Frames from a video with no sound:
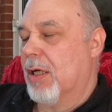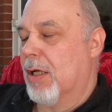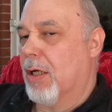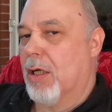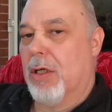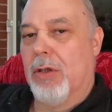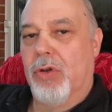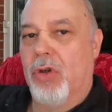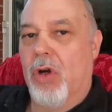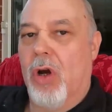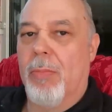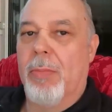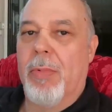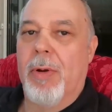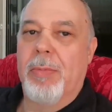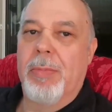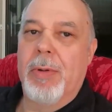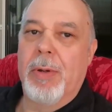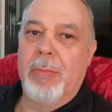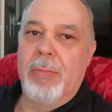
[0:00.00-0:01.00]
a job
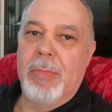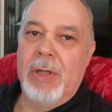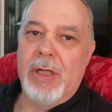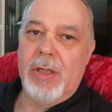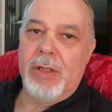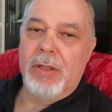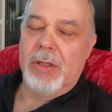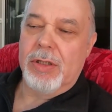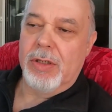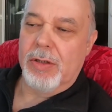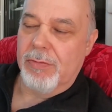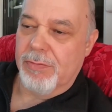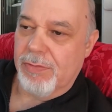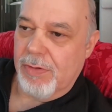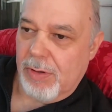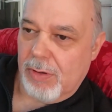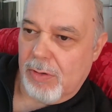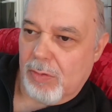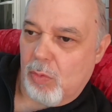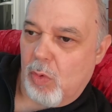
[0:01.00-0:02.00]
I've been meaning to do for
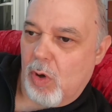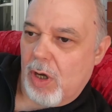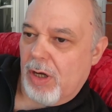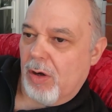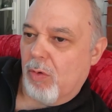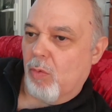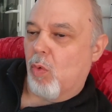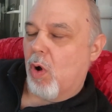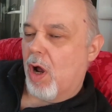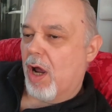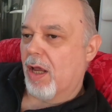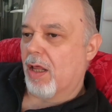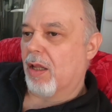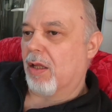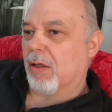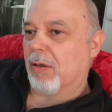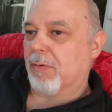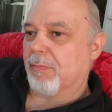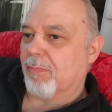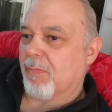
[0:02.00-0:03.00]
quite a
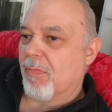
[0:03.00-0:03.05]
while.